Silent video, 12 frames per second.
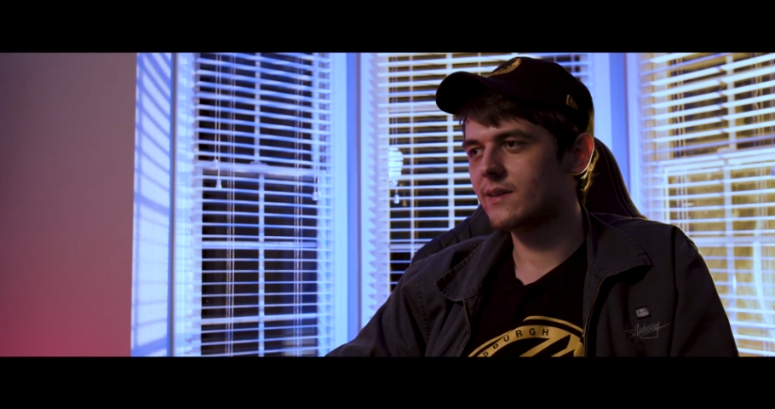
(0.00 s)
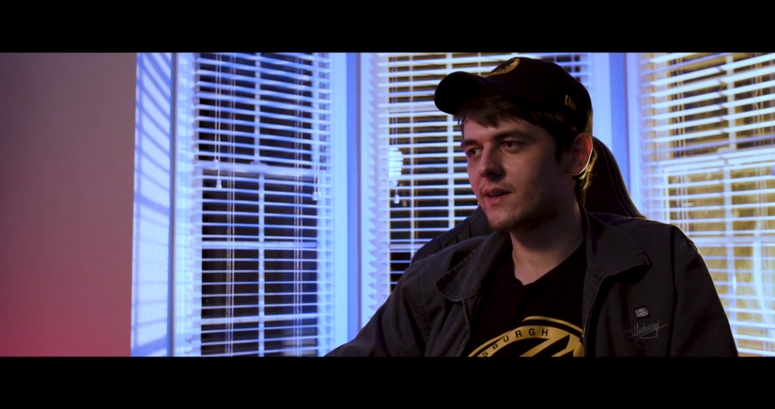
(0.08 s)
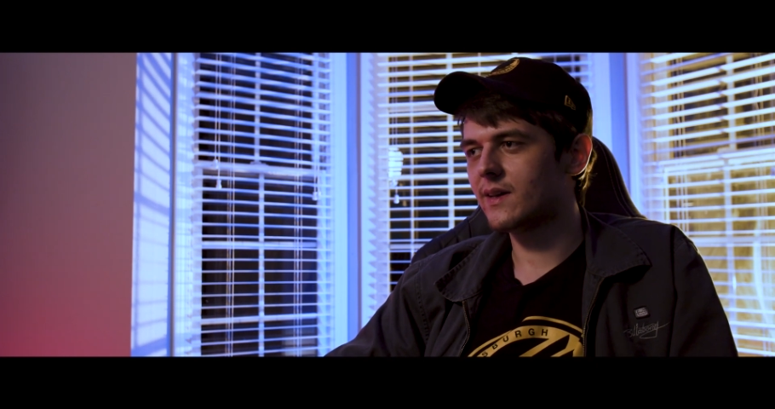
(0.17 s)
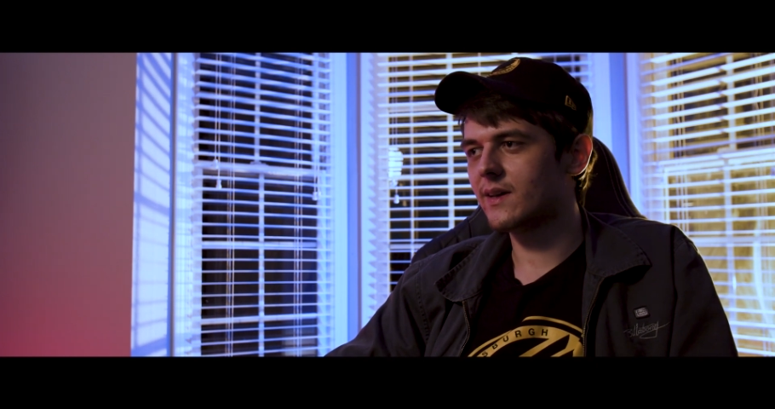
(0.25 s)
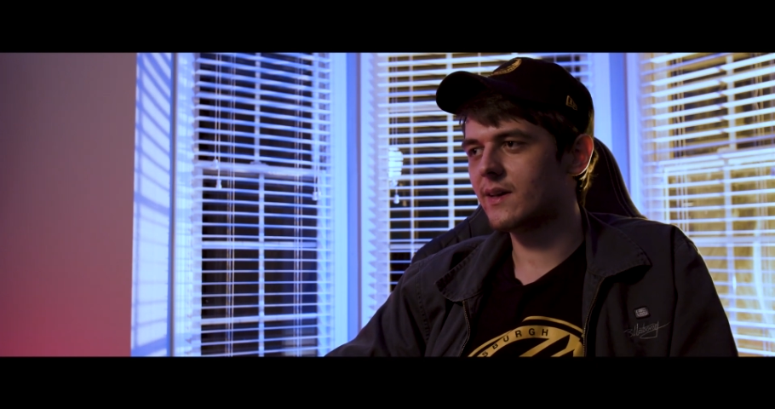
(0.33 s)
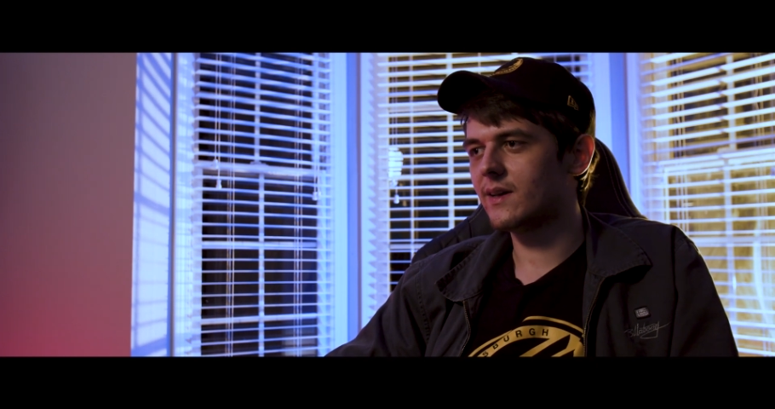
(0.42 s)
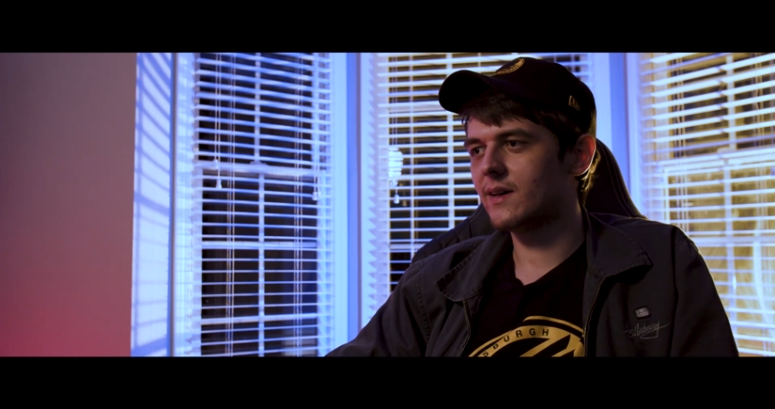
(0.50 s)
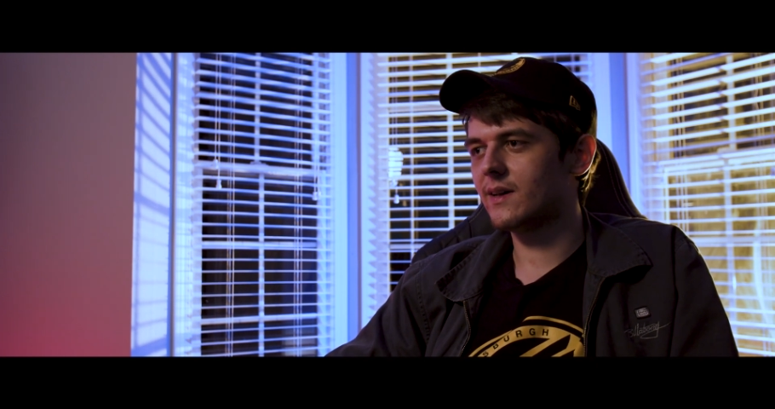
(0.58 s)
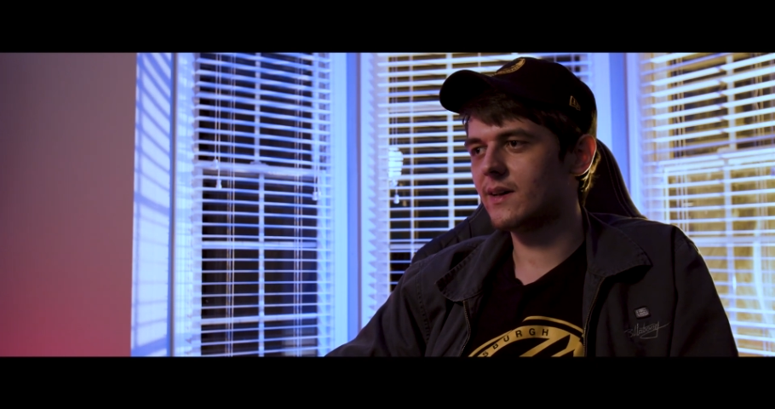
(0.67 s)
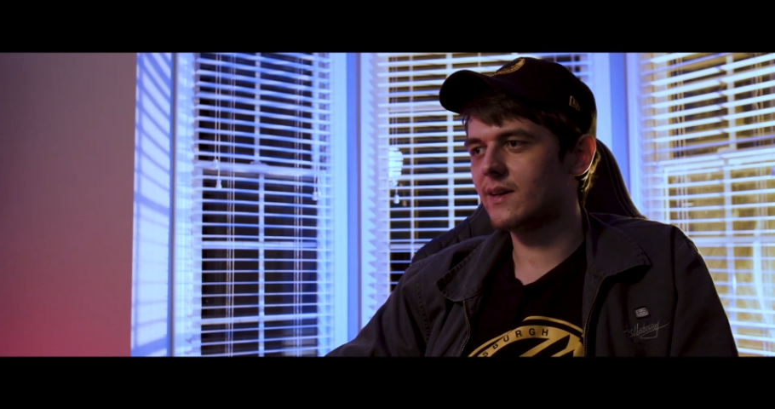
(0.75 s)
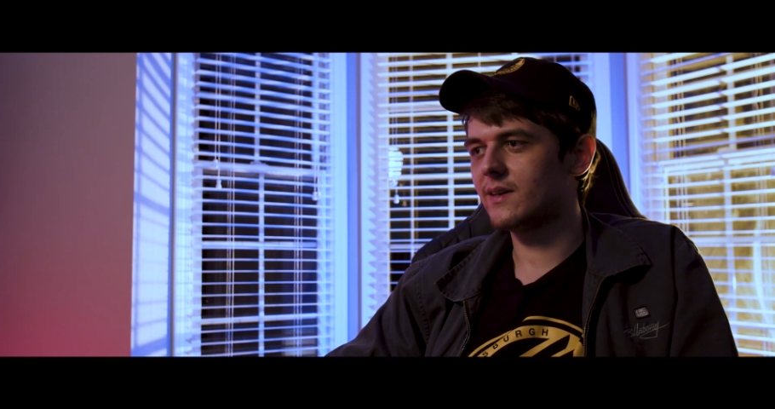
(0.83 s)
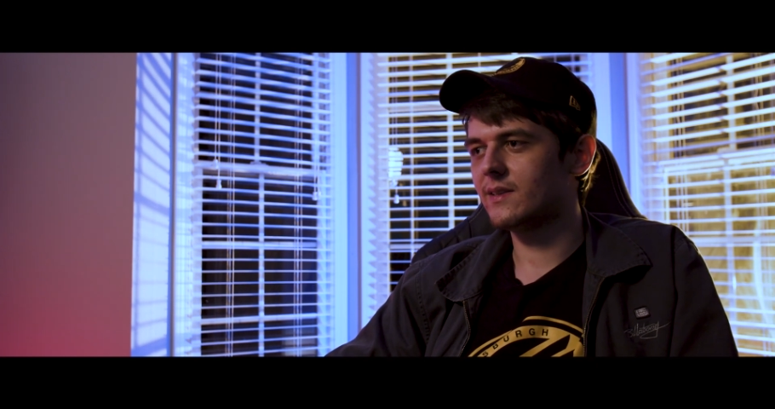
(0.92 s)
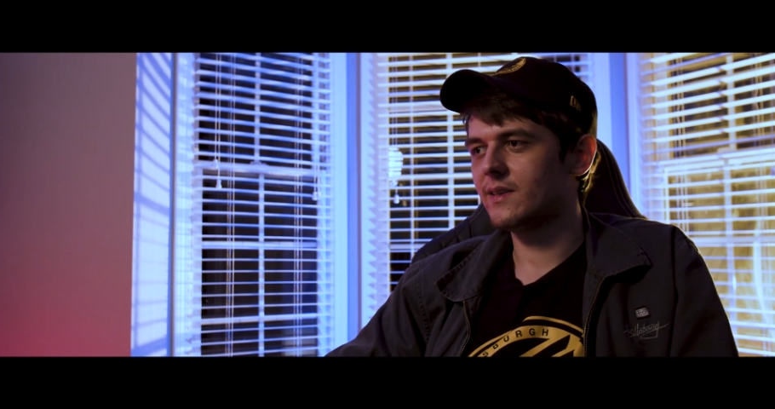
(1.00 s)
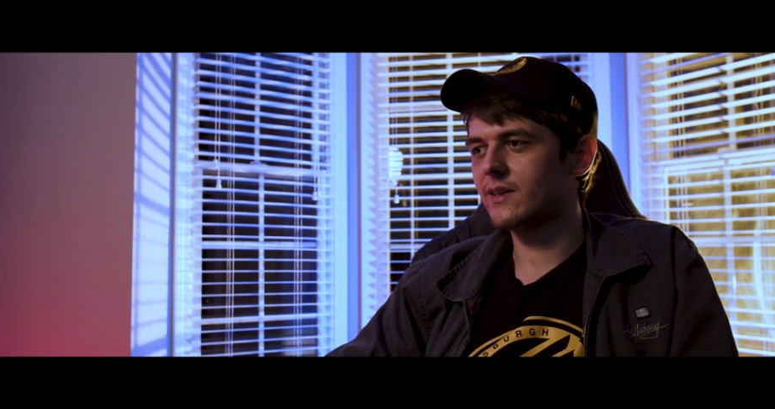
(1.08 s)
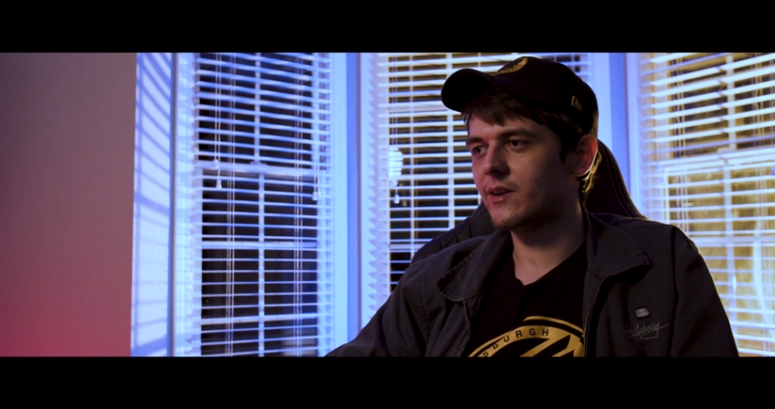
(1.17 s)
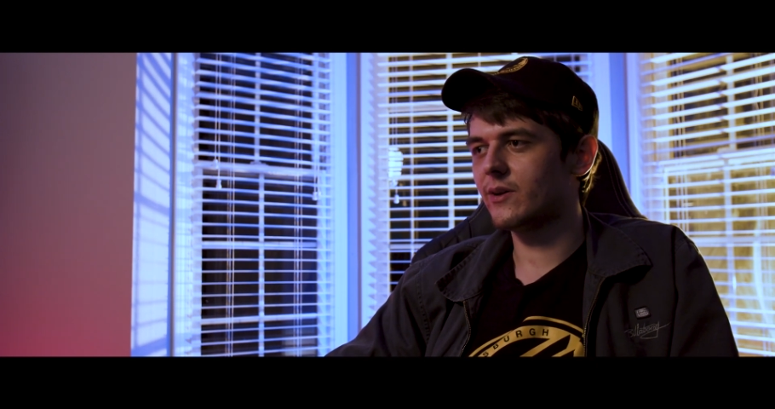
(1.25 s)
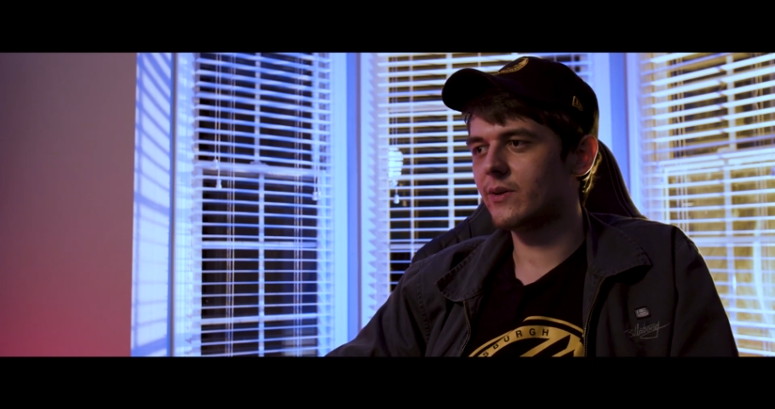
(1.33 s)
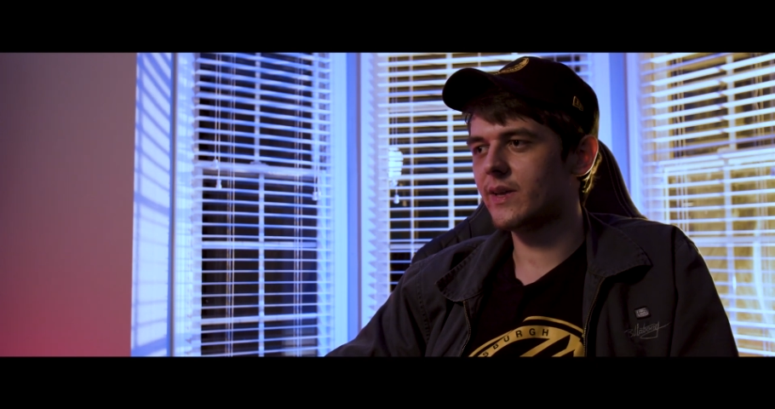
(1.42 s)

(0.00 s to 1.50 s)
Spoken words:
you know,